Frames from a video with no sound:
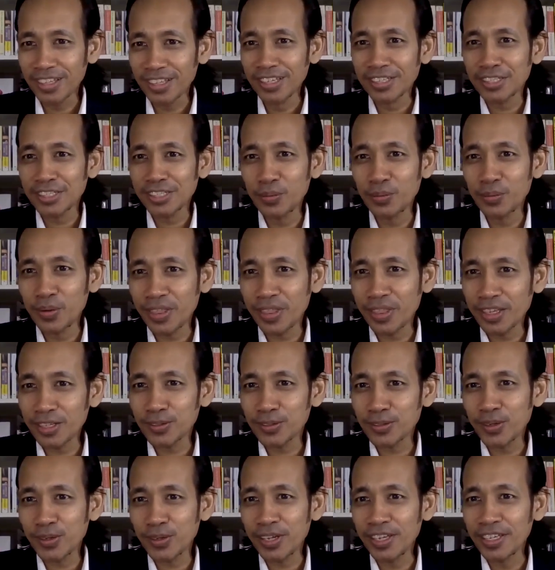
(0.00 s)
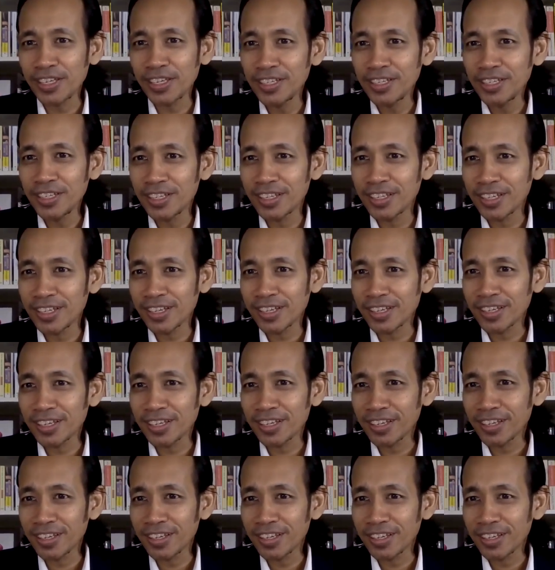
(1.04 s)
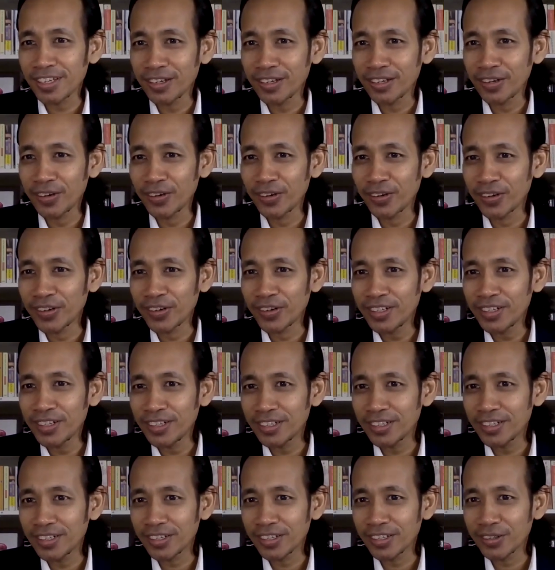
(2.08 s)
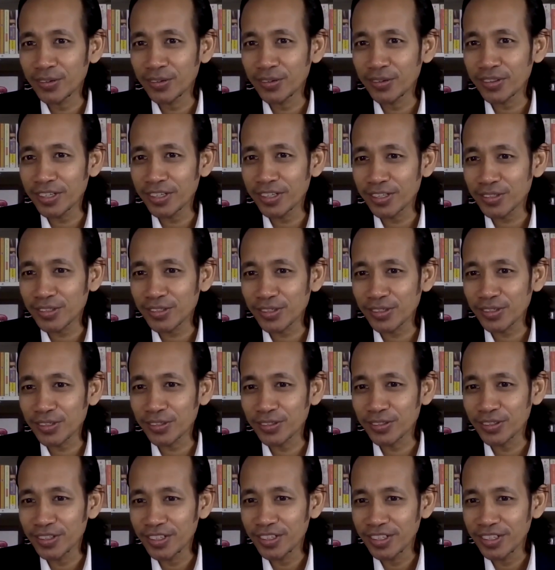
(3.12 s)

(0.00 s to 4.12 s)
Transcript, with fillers: Is she with us today? No, don't think so.